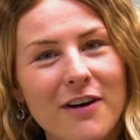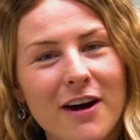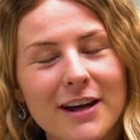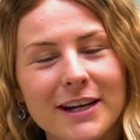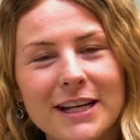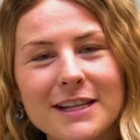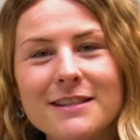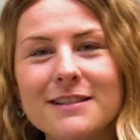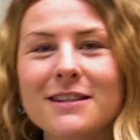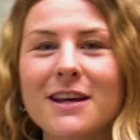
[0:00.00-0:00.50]

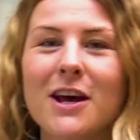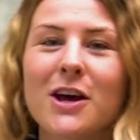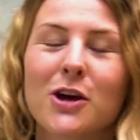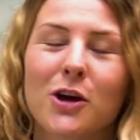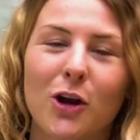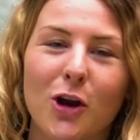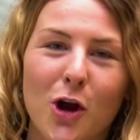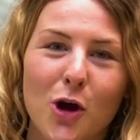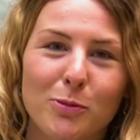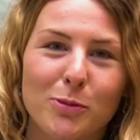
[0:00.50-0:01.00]
Finance
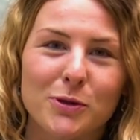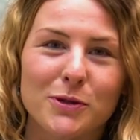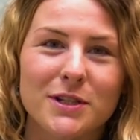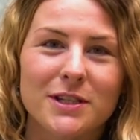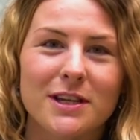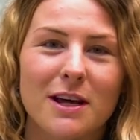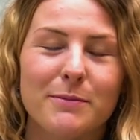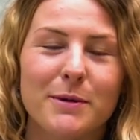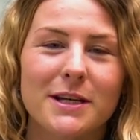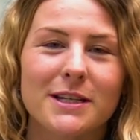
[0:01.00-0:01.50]
Global
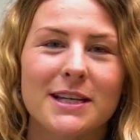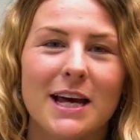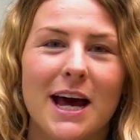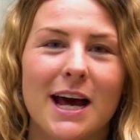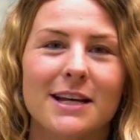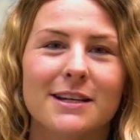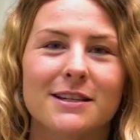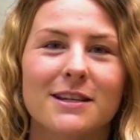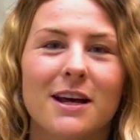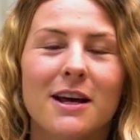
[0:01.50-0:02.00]
Summit,
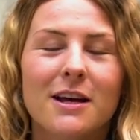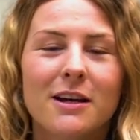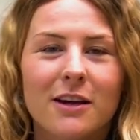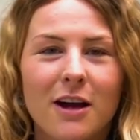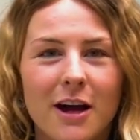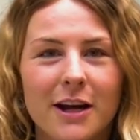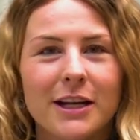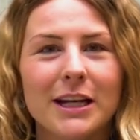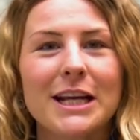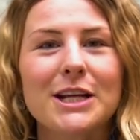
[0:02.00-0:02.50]
and
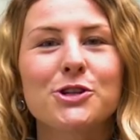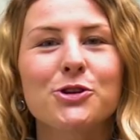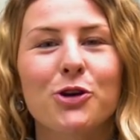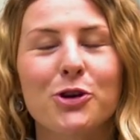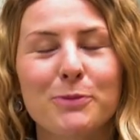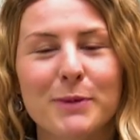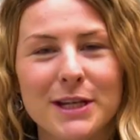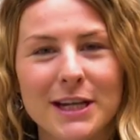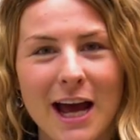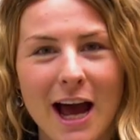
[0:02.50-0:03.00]
kindly
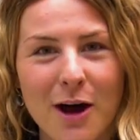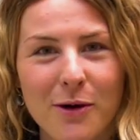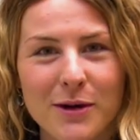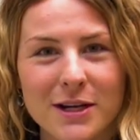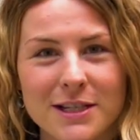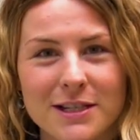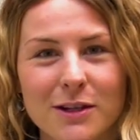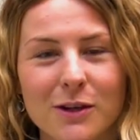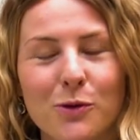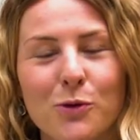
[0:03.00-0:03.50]
joining me now
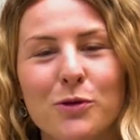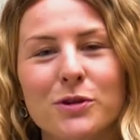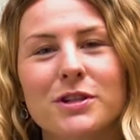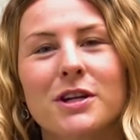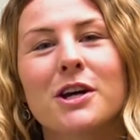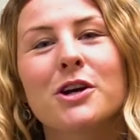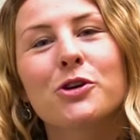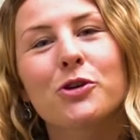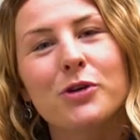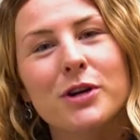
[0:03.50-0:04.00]
is
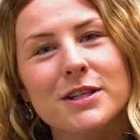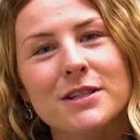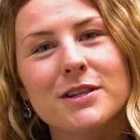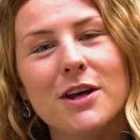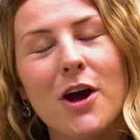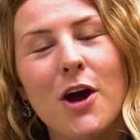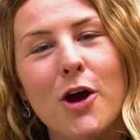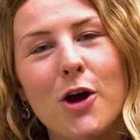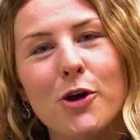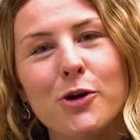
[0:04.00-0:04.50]
Lord
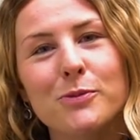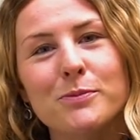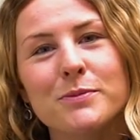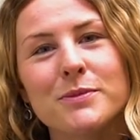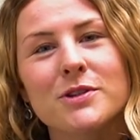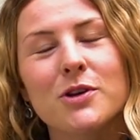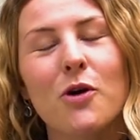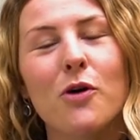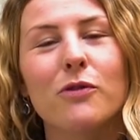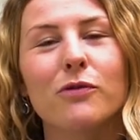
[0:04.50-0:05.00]
Chris
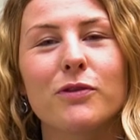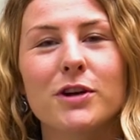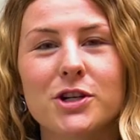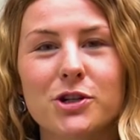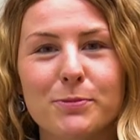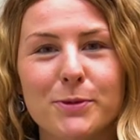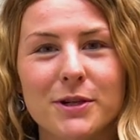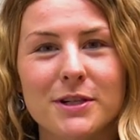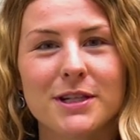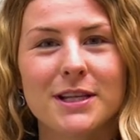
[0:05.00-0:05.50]
Holmes of
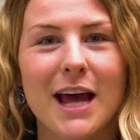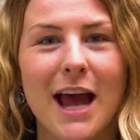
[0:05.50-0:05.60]
Richmond